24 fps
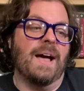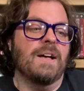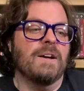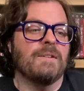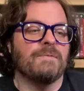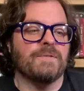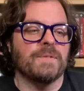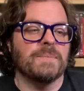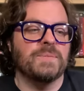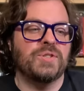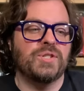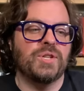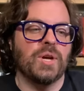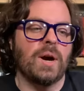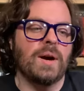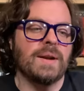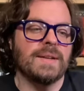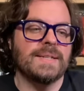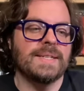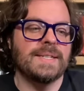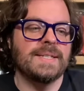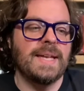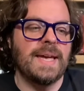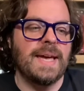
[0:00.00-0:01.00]
from Shaw
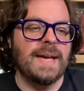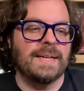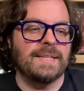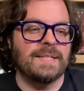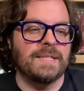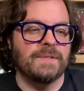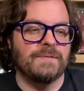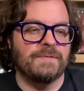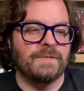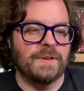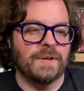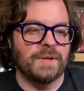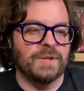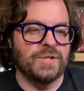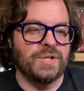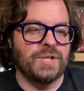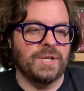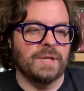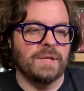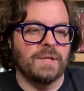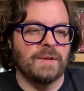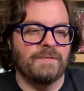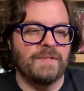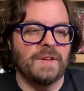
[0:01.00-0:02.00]
to Snakes, the
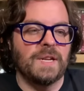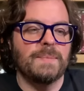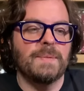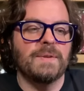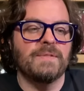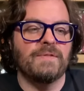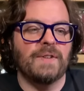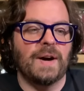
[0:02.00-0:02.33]
venom and